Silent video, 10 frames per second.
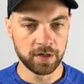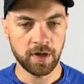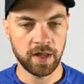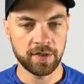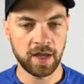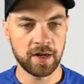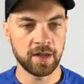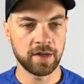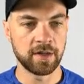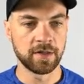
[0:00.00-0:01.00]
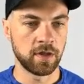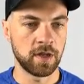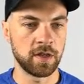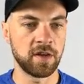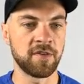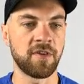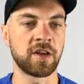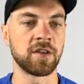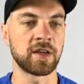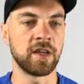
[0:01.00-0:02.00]
Add that in, and if I
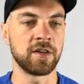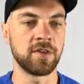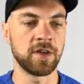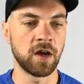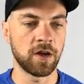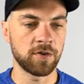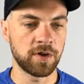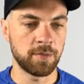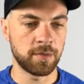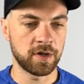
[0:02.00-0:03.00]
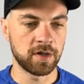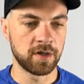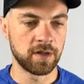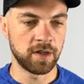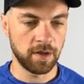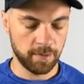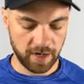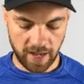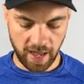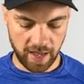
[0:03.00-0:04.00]
click into the auto number, I'm going
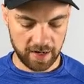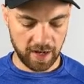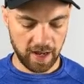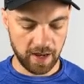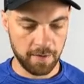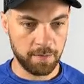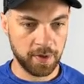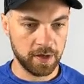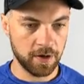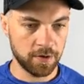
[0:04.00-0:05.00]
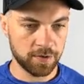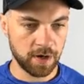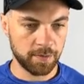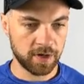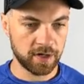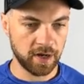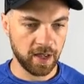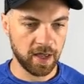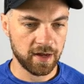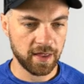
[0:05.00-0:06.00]
to add a PO number
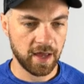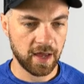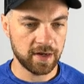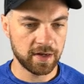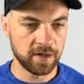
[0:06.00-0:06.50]
ahead of that,